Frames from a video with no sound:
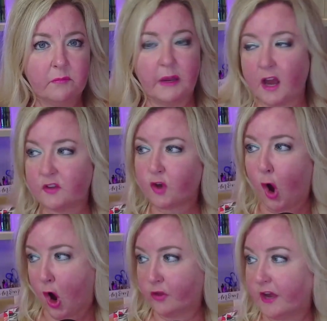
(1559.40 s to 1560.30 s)
Because
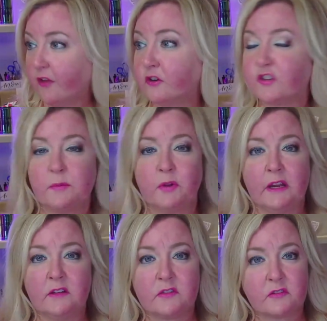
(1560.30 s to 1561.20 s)
all the other
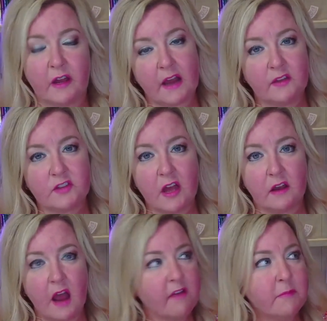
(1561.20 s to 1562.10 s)
siblings, like I
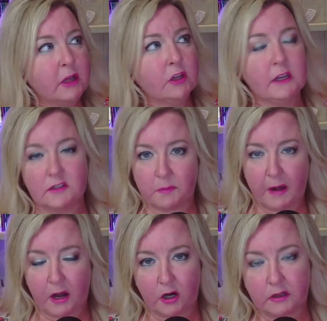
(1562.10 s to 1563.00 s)
said, have millions
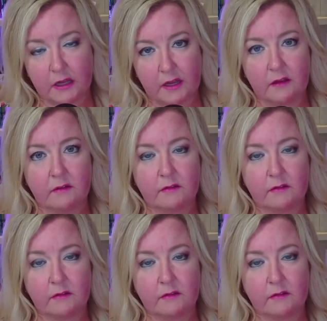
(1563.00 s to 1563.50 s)
apparently.